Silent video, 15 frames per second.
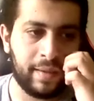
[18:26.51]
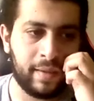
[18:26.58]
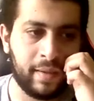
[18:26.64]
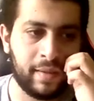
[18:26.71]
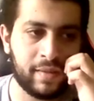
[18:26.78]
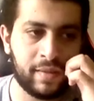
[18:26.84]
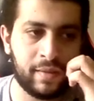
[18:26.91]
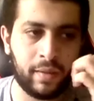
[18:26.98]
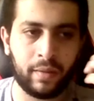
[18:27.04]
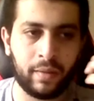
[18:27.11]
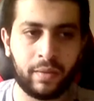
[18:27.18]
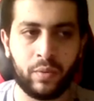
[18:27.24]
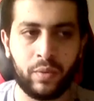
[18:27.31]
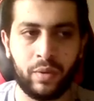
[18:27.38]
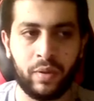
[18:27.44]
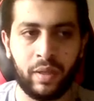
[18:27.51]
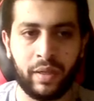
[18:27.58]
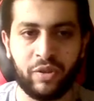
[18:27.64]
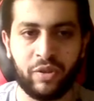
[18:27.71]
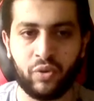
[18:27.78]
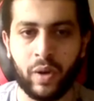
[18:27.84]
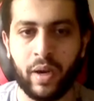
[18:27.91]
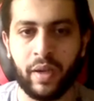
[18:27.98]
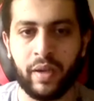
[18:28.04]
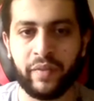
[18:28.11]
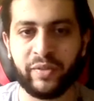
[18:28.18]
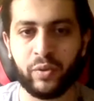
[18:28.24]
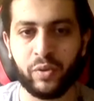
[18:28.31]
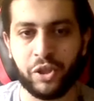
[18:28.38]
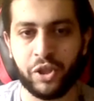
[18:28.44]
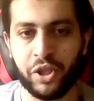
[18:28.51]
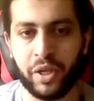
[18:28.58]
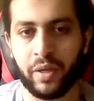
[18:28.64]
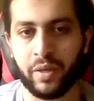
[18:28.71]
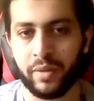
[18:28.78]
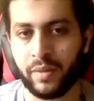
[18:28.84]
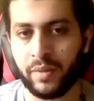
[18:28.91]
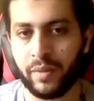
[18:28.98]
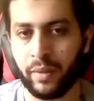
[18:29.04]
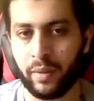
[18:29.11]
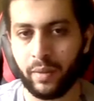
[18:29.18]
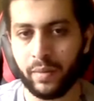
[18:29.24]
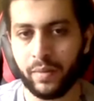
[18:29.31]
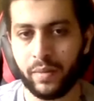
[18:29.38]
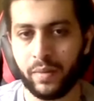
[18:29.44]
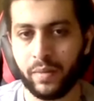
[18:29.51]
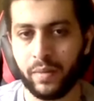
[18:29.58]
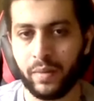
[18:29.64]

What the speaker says: instinct or like a drive to share things.